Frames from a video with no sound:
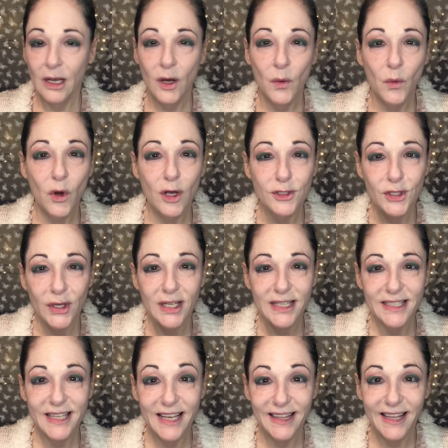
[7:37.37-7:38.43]
We're also going to
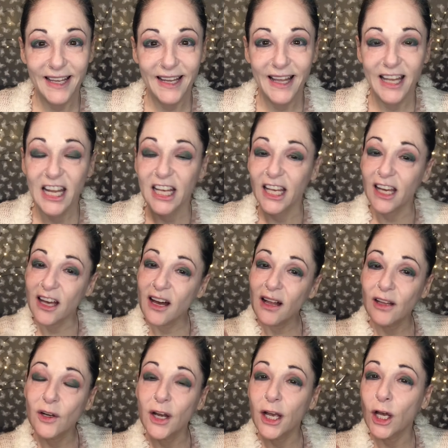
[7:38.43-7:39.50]
take that Etiquette
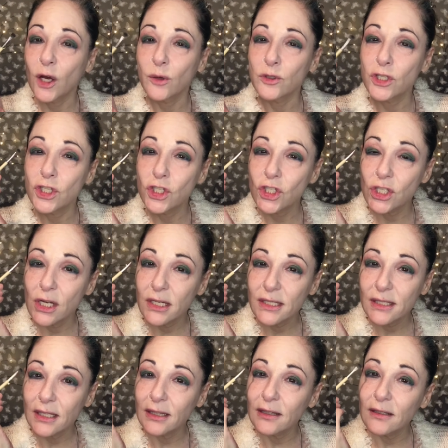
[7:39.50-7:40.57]
color and go just
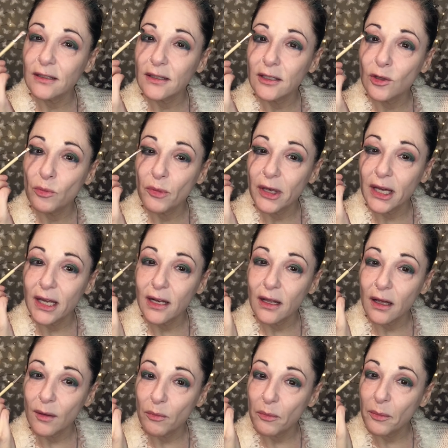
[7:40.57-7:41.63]
a little bit
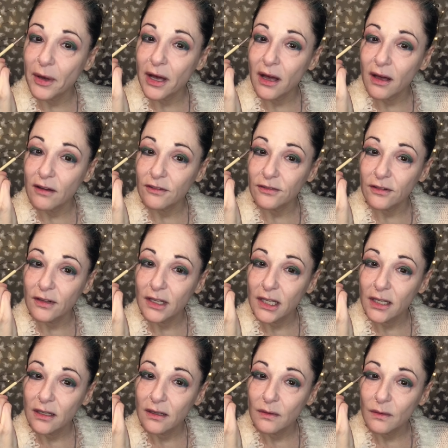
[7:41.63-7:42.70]
above
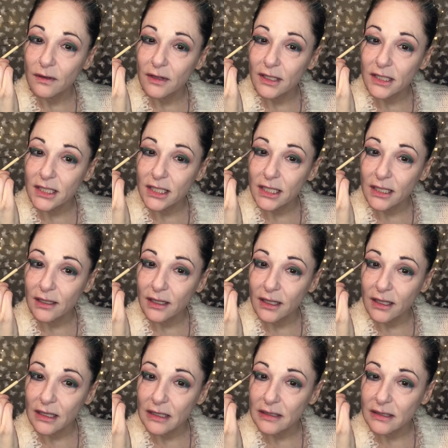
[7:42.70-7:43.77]
where the teal
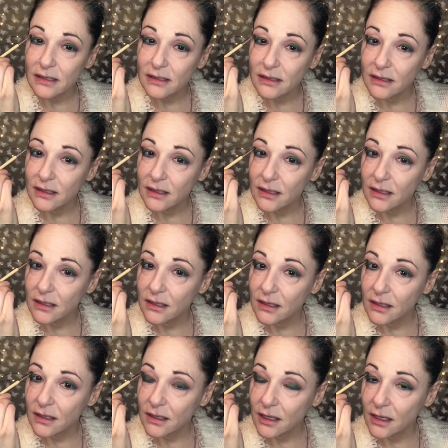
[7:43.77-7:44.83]
is.
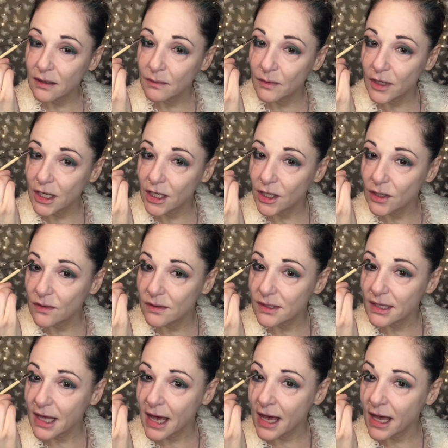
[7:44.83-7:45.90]
And we're going to use
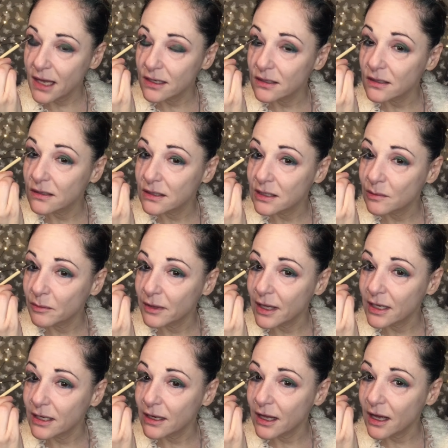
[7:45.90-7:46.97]
that to
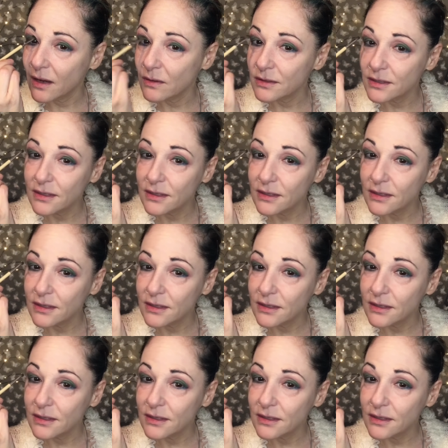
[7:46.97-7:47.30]
blend it out.